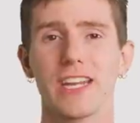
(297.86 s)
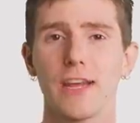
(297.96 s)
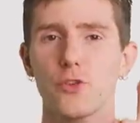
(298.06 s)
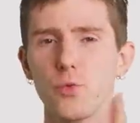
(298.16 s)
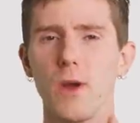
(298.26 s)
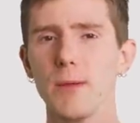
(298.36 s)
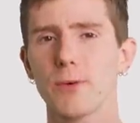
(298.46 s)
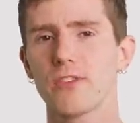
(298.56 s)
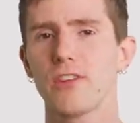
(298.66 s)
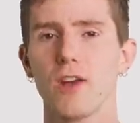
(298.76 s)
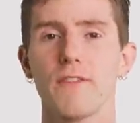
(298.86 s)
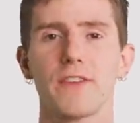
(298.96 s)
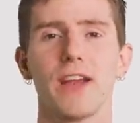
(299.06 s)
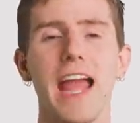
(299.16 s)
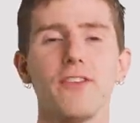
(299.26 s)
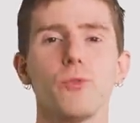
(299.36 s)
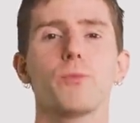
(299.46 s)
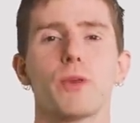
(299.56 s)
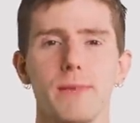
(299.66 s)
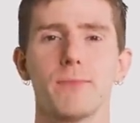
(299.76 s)
going to get 20% off their annual
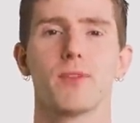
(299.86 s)
premium